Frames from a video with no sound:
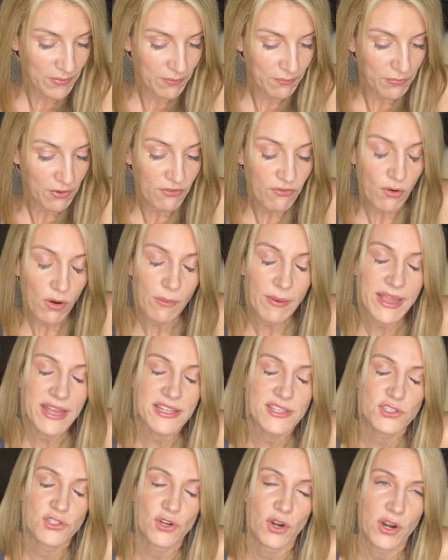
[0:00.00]
Before we
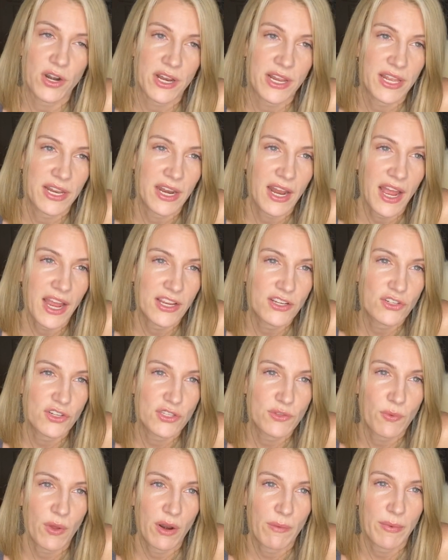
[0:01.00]
get started, I
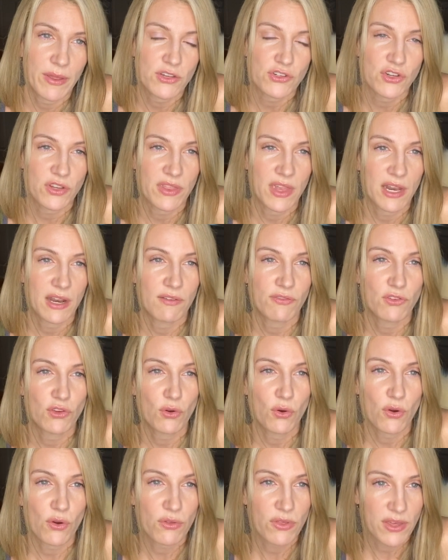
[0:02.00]
just want to mention that if
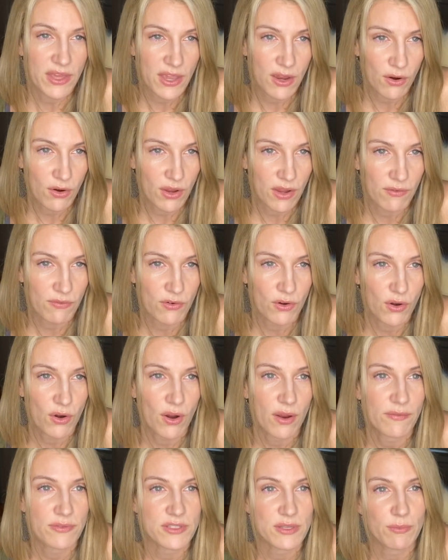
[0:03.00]
you're the
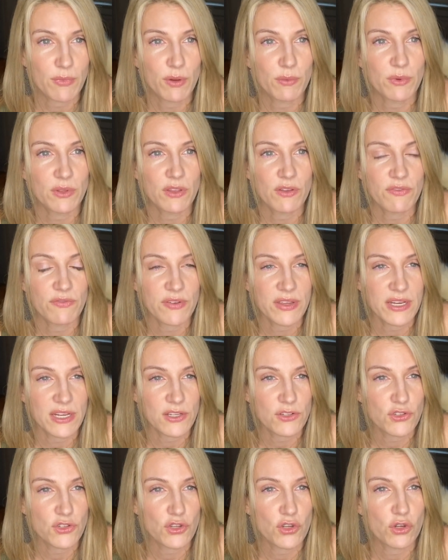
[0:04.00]
caregiver of someone with a
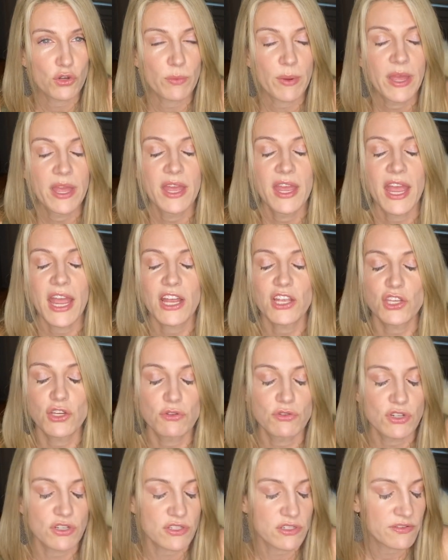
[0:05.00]
feeding tube and you
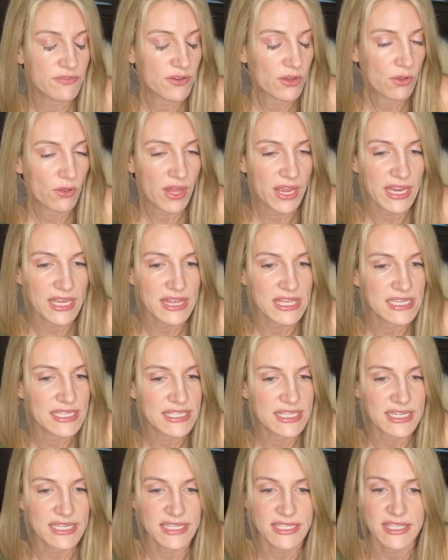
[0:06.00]
just feel like
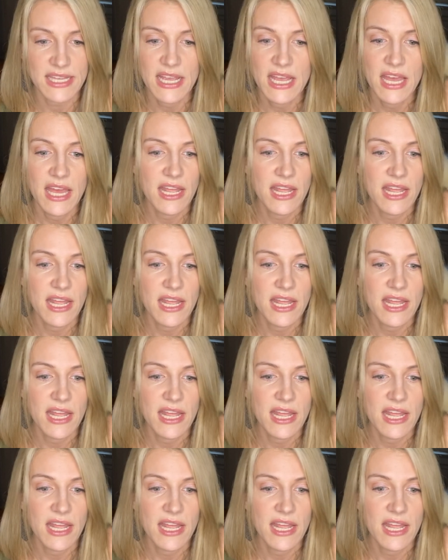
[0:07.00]
this is